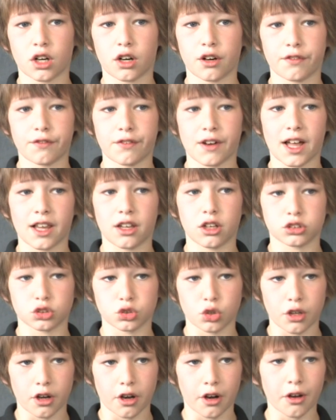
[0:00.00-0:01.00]
her father,
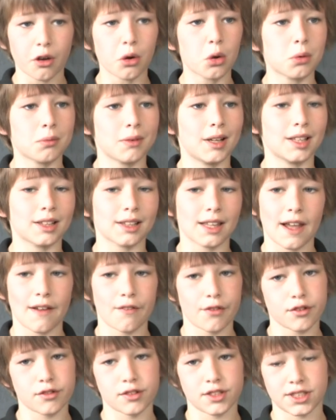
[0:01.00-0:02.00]
so there are no men
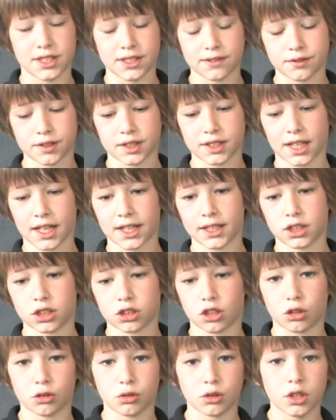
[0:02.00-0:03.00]
left to receive the
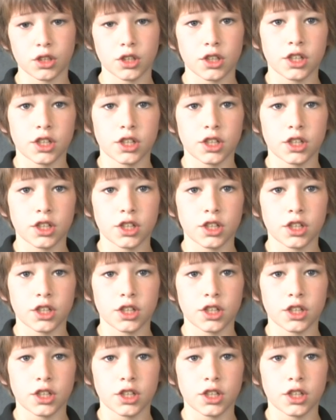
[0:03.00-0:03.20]
title.